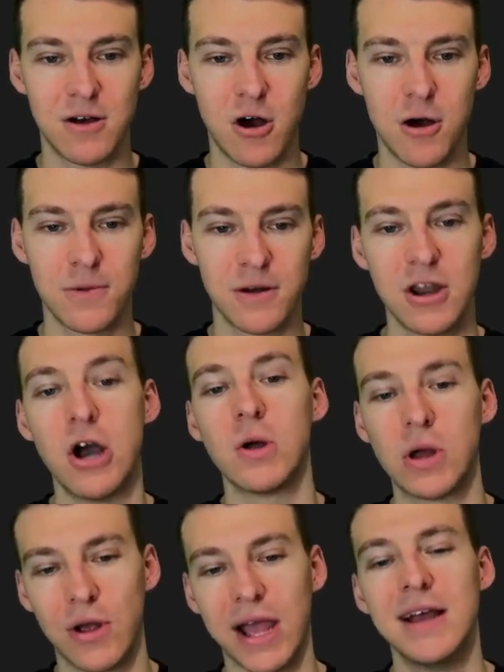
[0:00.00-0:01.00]
Auburn? No,
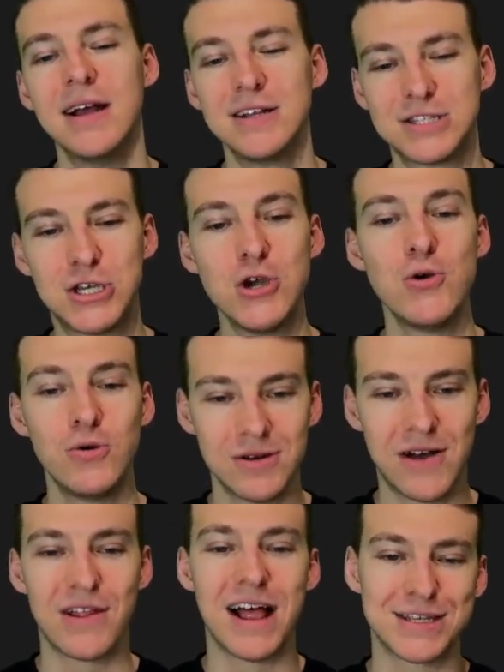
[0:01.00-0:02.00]
okay. 2
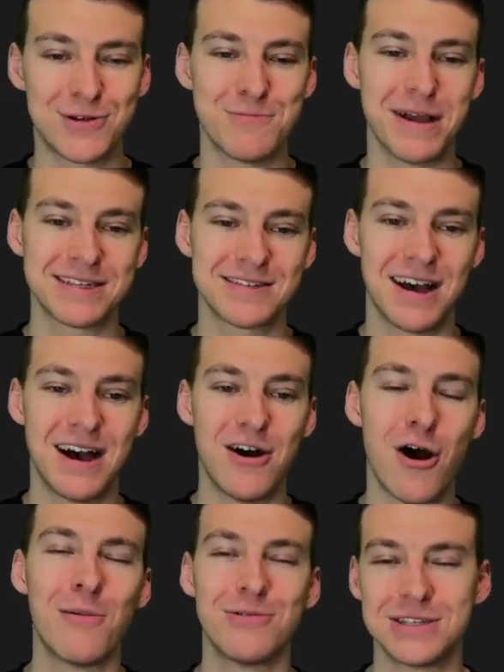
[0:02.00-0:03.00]
of the last 3 picks,
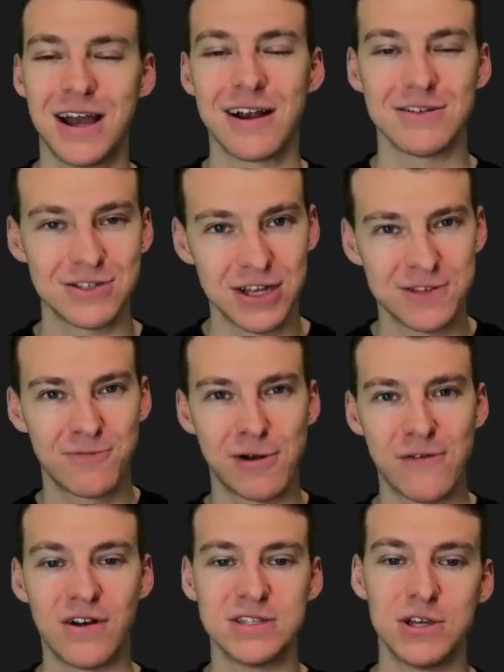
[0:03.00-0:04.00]
Auburn Tigers, so that's pretty
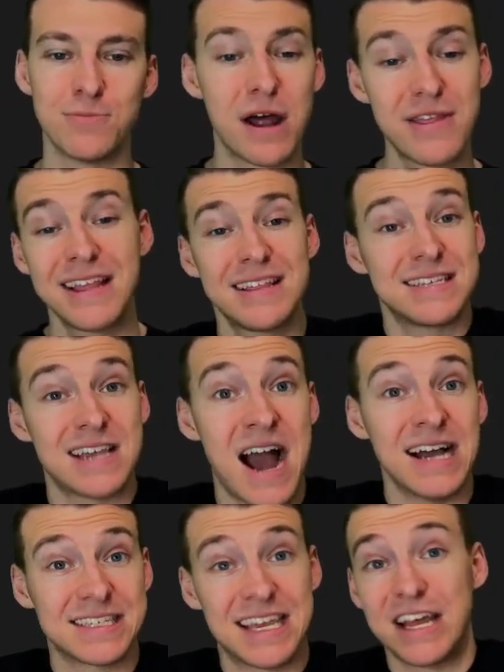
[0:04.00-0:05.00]
fun too. But I think these
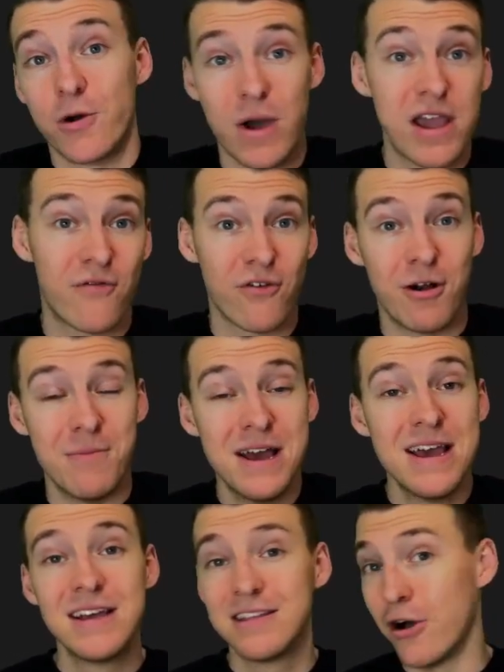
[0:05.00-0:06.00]
guys getting away from
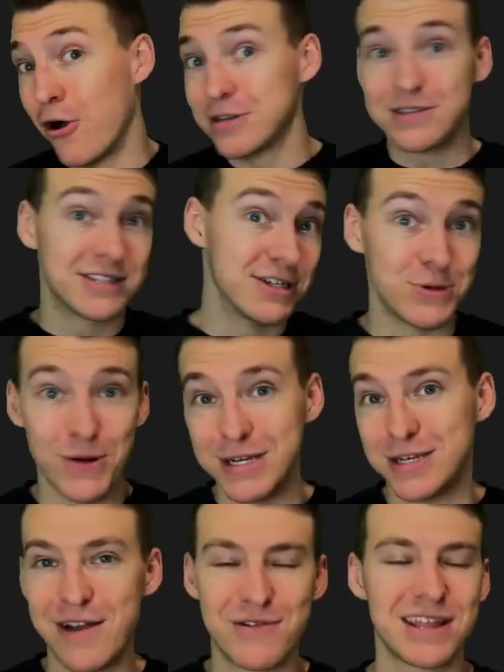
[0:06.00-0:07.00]
the Harsley
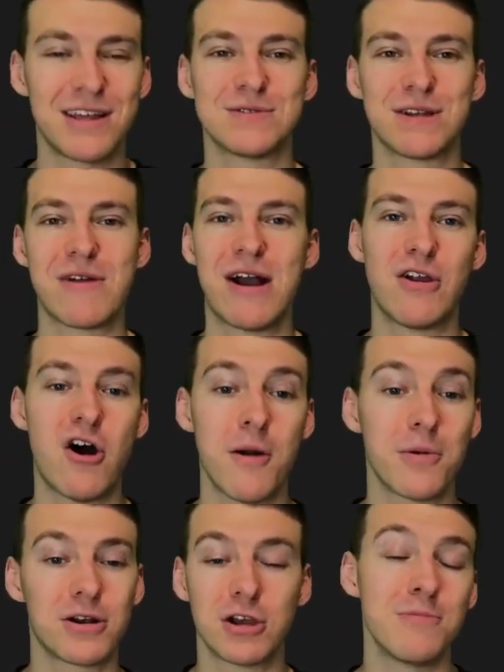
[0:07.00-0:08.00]
situation, everything that was around
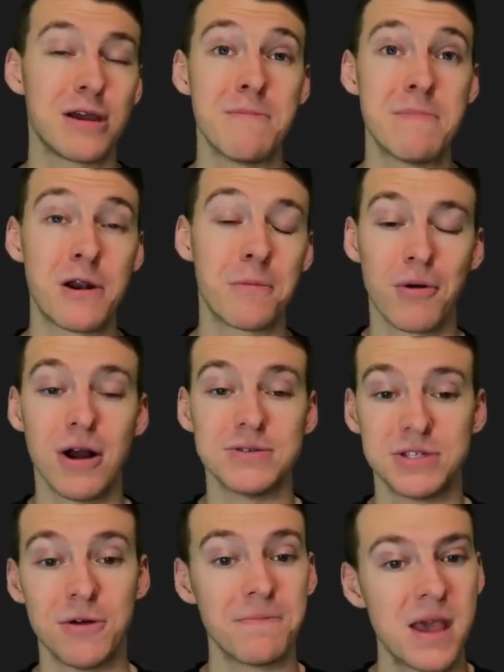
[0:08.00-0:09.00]
Auburn, could become better pros.
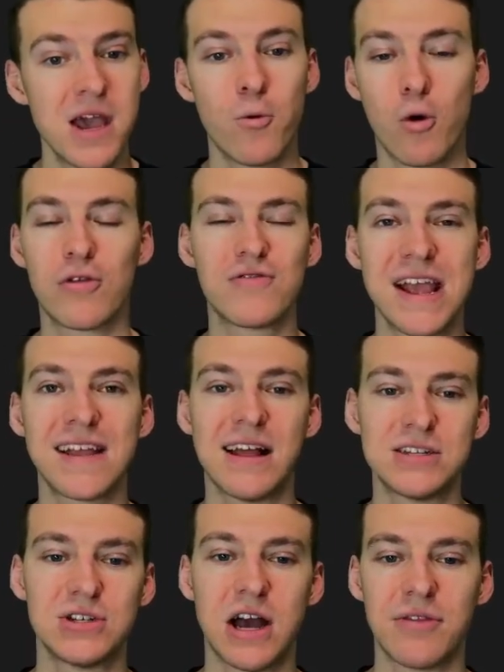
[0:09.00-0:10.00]
So worth taking
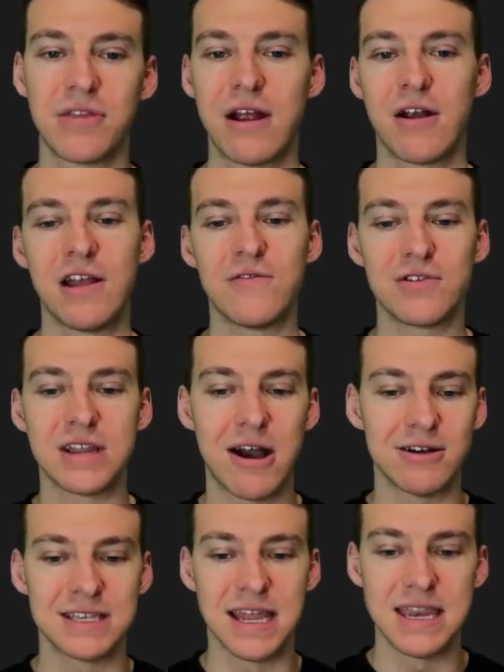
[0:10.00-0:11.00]
that shot there if you're
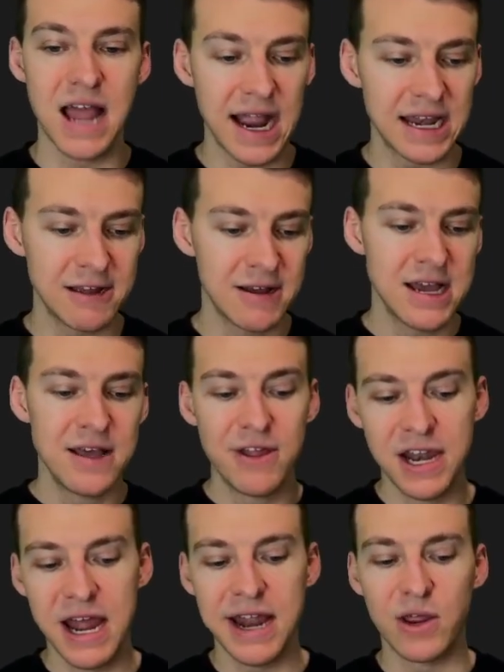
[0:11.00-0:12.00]
Dallas at 90. Then
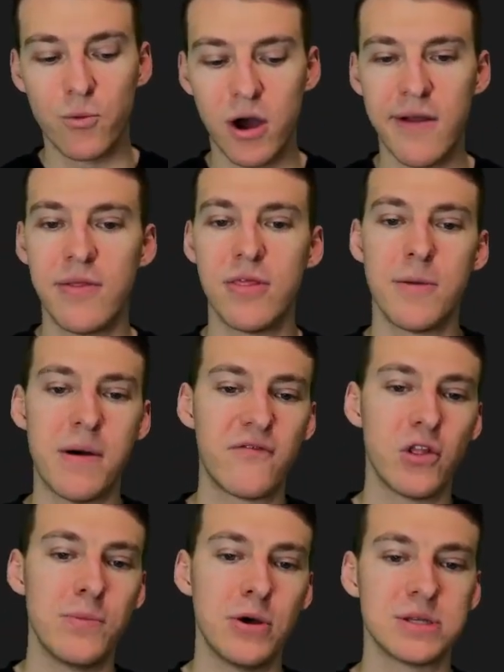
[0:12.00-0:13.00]
at 91, the
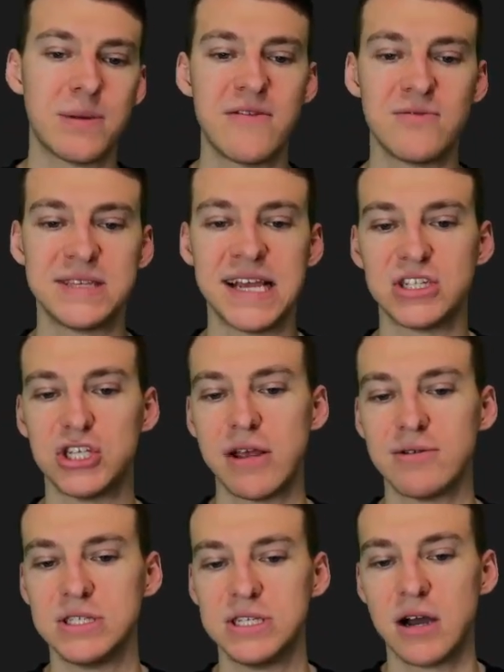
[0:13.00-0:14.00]
Buffalo Bills, I'm going to have them take
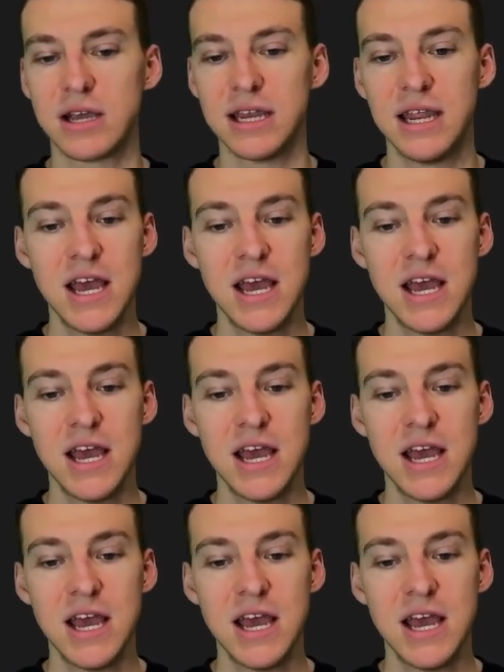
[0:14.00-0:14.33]
Jalen Duncan.